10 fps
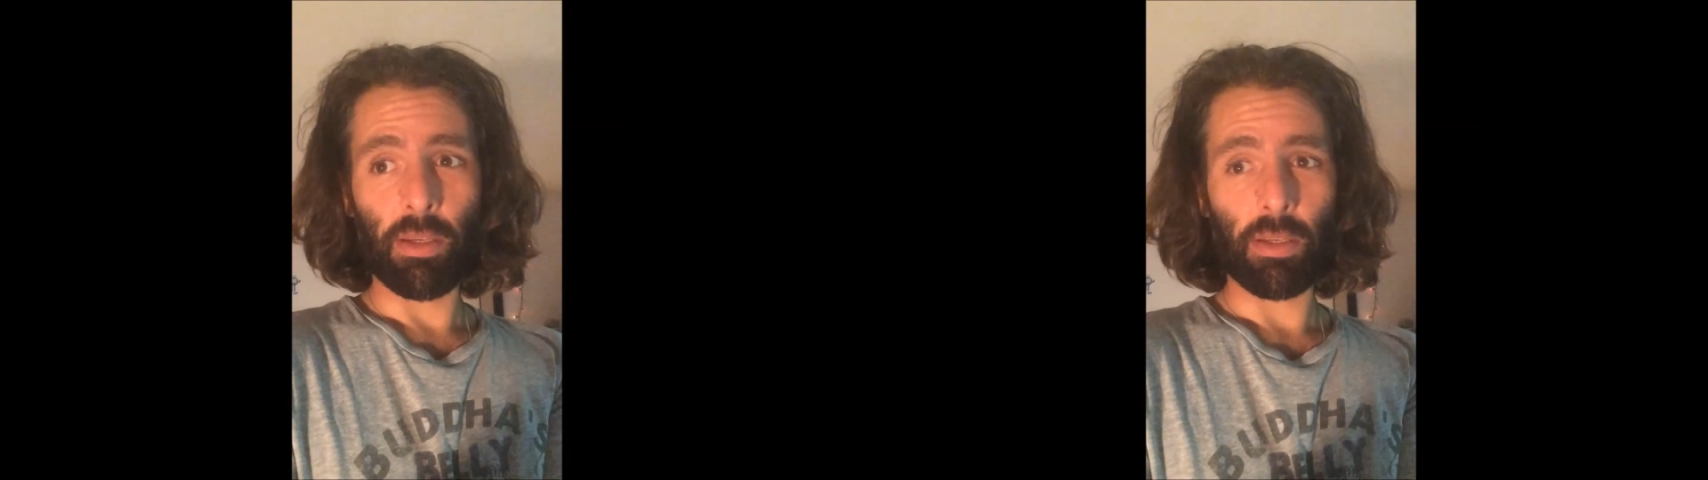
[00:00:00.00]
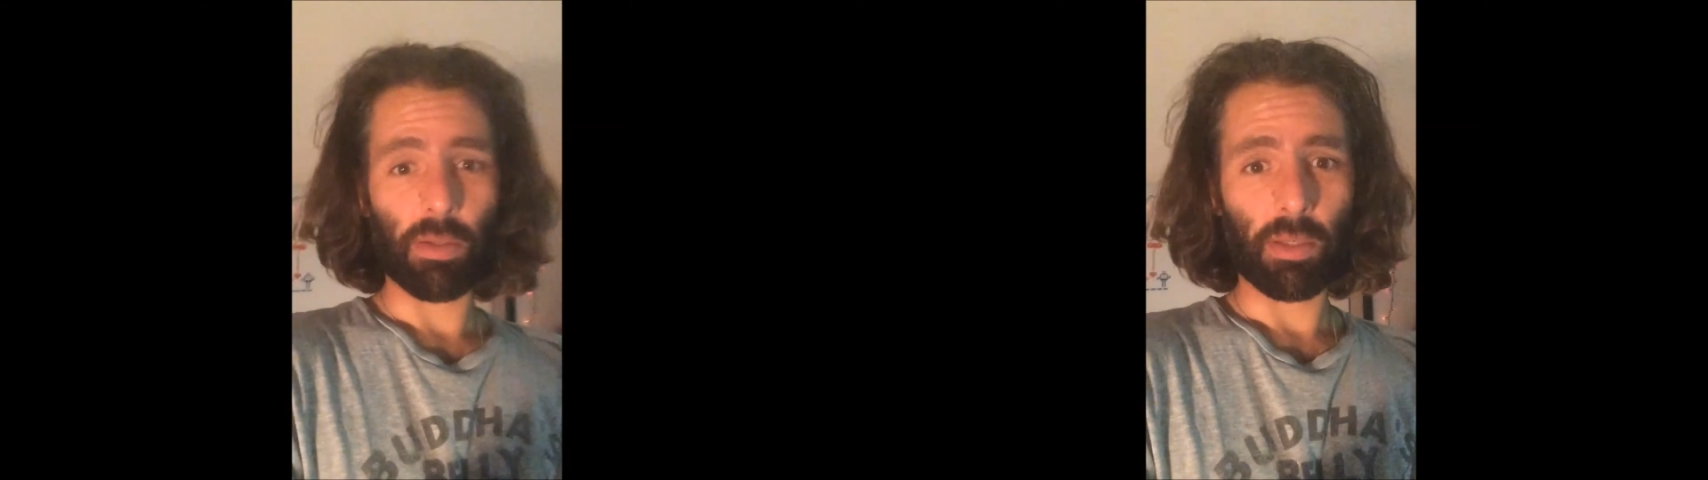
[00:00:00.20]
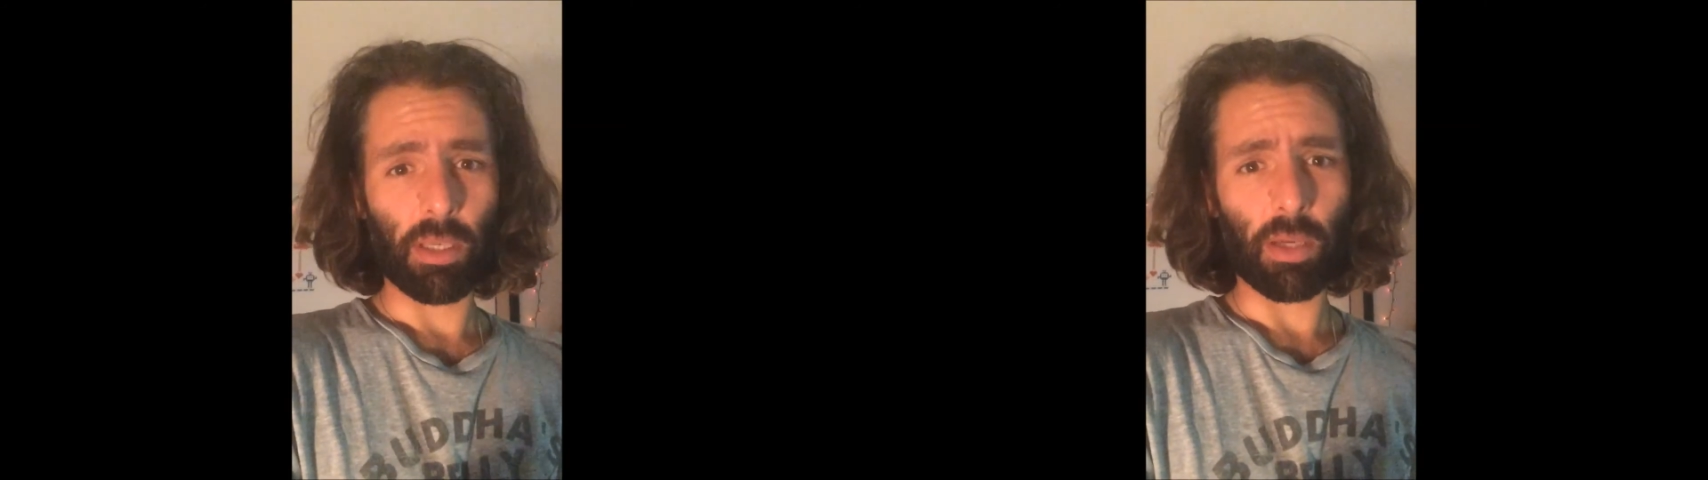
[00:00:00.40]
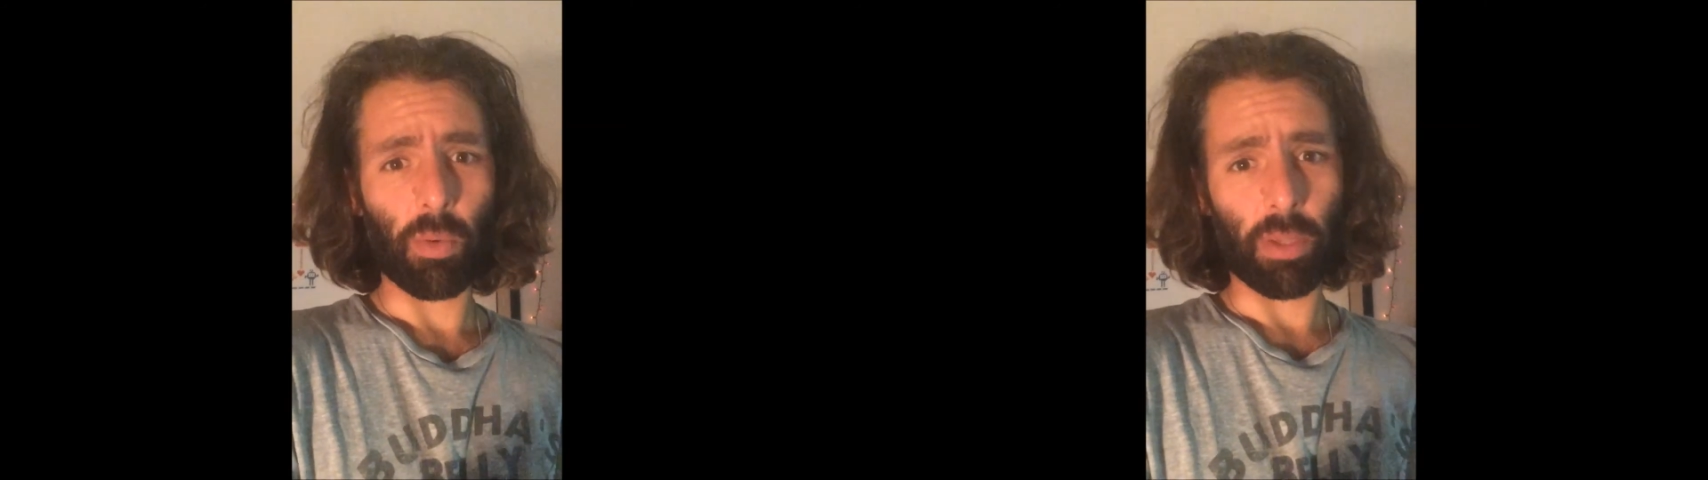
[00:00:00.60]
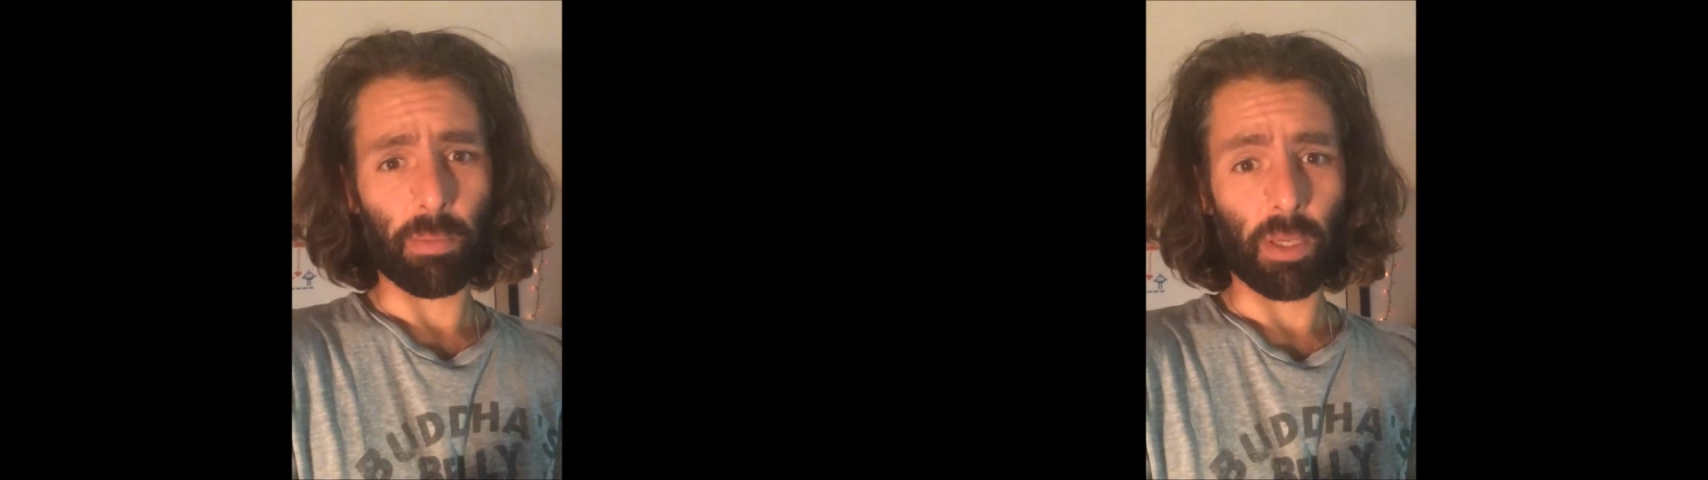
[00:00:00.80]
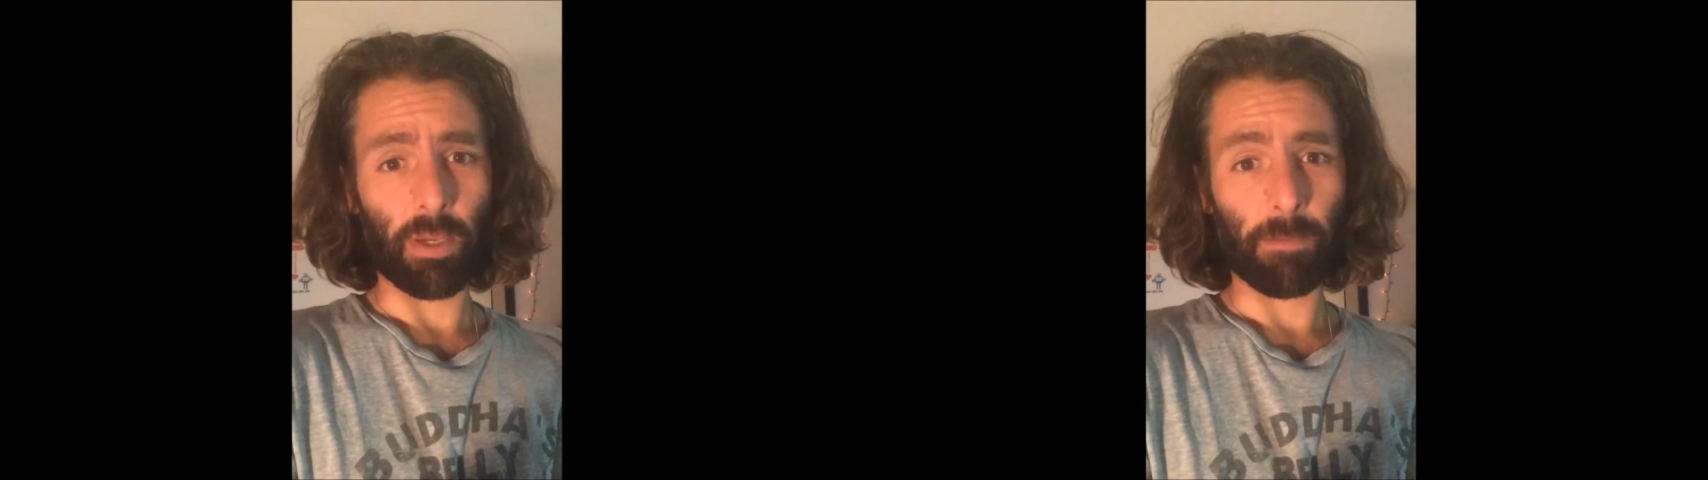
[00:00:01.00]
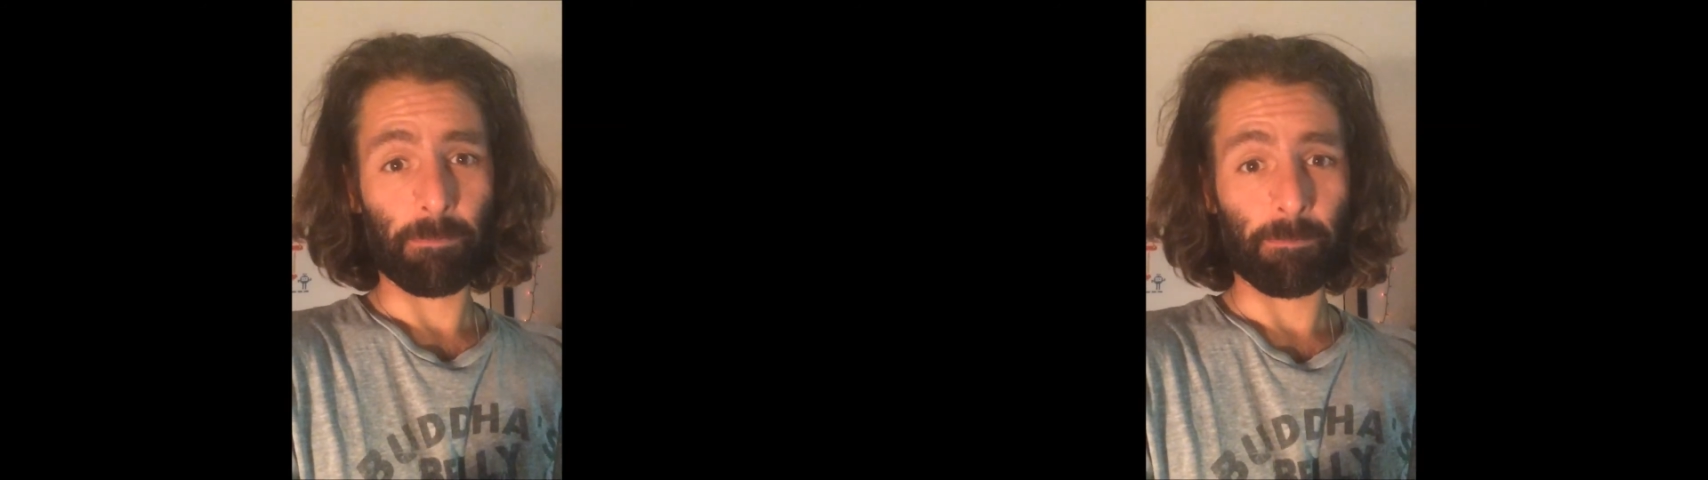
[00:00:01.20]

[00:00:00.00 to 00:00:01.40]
So stick with me, huh?